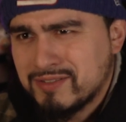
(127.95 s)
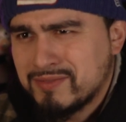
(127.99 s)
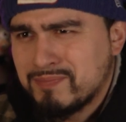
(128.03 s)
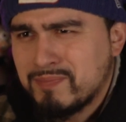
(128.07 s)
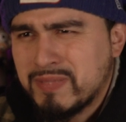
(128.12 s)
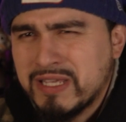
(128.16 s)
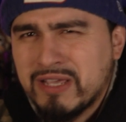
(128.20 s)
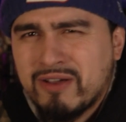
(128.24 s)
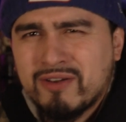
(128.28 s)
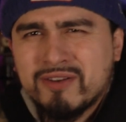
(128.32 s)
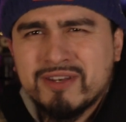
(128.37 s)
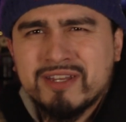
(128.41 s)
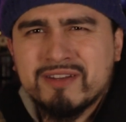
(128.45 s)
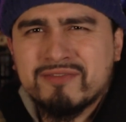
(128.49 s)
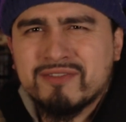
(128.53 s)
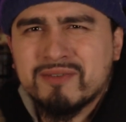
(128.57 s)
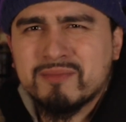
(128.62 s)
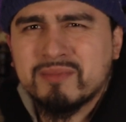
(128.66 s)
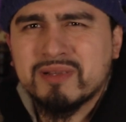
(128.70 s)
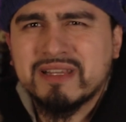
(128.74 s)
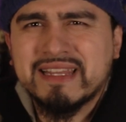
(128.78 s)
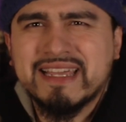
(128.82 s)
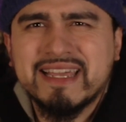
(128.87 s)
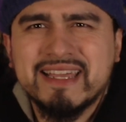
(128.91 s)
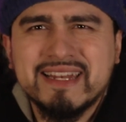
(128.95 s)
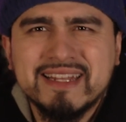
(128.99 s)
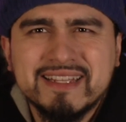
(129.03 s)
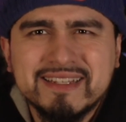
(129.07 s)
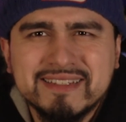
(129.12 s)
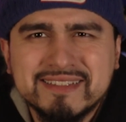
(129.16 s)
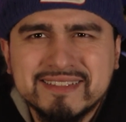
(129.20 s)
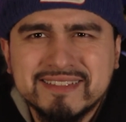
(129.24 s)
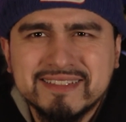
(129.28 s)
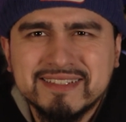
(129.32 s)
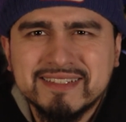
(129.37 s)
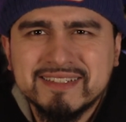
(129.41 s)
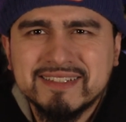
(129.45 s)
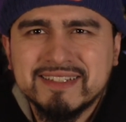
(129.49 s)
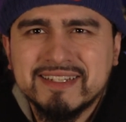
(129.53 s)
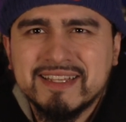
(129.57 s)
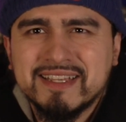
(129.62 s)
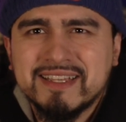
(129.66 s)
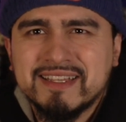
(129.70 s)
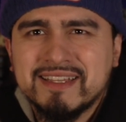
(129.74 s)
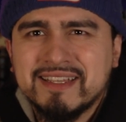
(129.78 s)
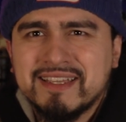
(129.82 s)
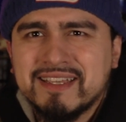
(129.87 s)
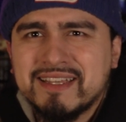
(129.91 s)
be on different planets and
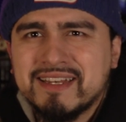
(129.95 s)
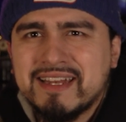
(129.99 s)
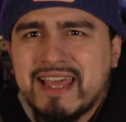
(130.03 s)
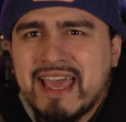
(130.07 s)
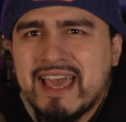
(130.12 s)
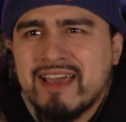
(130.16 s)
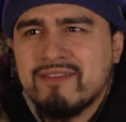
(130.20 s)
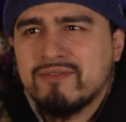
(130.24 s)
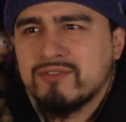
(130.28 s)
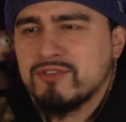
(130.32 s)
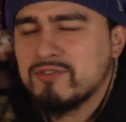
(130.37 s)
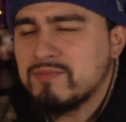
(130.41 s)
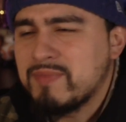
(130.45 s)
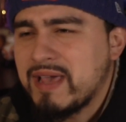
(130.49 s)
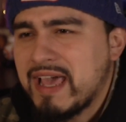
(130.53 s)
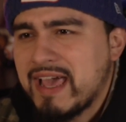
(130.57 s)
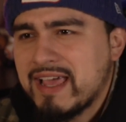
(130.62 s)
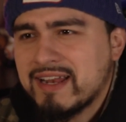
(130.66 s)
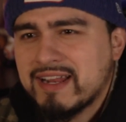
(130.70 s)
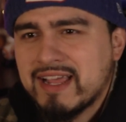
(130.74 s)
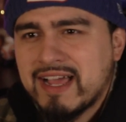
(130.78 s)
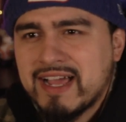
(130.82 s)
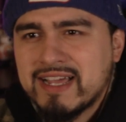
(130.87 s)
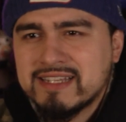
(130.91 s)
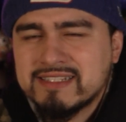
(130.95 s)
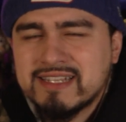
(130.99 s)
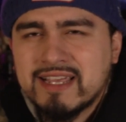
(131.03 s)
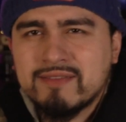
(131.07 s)
have new bad guys,